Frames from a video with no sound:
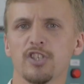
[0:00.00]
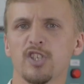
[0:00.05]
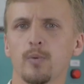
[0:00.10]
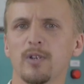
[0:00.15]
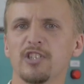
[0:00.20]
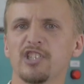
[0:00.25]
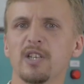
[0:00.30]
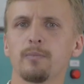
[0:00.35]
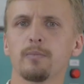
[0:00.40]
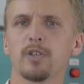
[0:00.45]

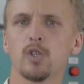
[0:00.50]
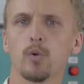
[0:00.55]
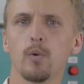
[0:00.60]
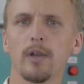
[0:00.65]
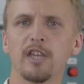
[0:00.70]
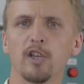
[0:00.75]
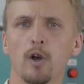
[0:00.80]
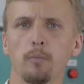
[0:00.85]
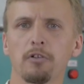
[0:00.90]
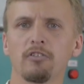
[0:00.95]
switching
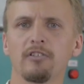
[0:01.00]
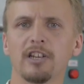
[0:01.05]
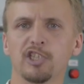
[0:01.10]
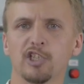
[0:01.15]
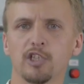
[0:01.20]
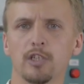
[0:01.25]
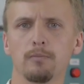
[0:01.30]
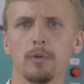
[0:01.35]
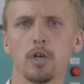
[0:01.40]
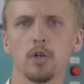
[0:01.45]
between
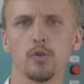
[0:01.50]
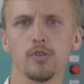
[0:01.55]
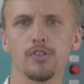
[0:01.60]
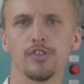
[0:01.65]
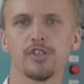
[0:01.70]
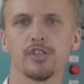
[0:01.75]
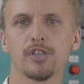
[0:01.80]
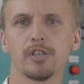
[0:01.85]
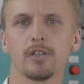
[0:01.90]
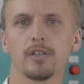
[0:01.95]
operational
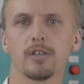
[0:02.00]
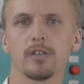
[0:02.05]
modes.